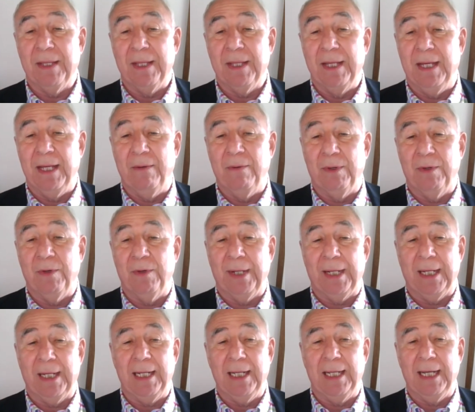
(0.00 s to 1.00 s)
it will
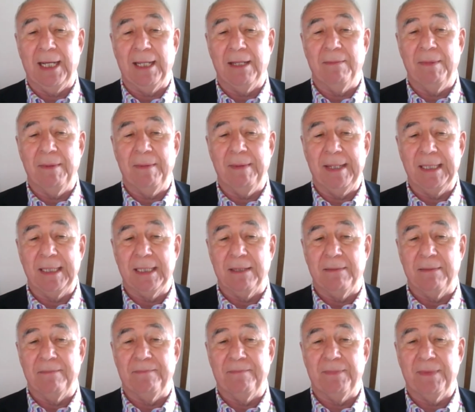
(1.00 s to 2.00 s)
quickly gather
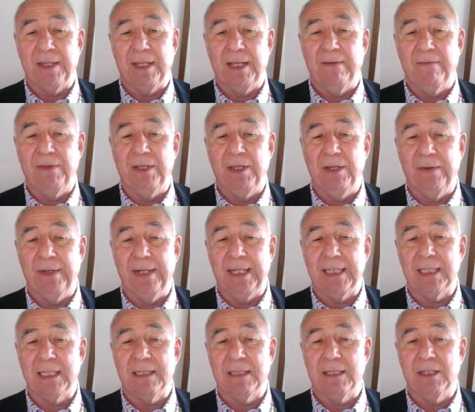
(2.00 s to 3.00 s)
momentum. If the
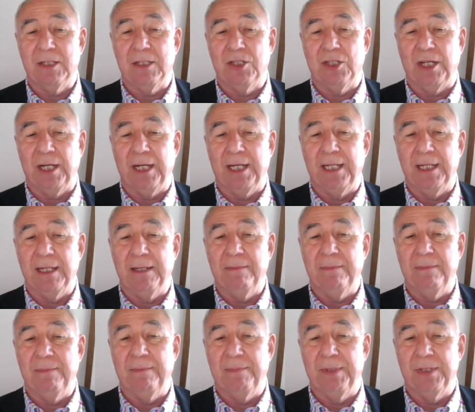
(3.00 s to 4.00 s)
US, China,
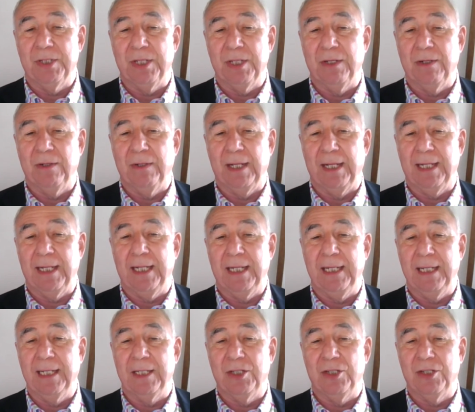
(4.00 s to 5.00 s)
Brazil, and
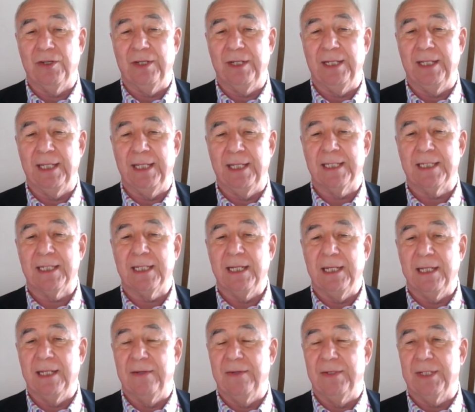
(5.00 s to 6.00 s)
India join in this,
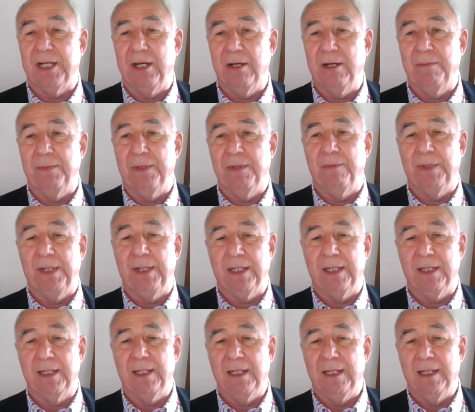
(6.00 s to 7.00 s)
there is hope that we
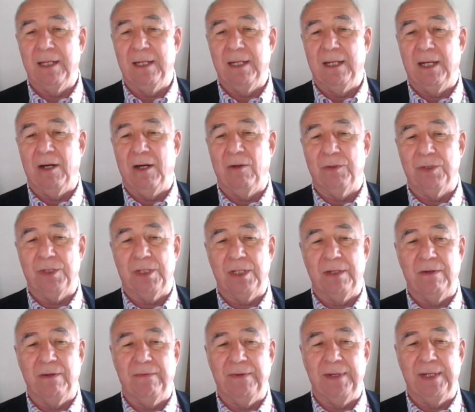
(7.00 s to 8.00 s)
can halt
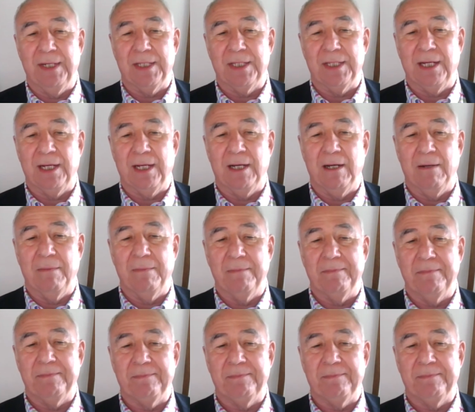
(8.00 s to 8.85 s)
and reverse the harm.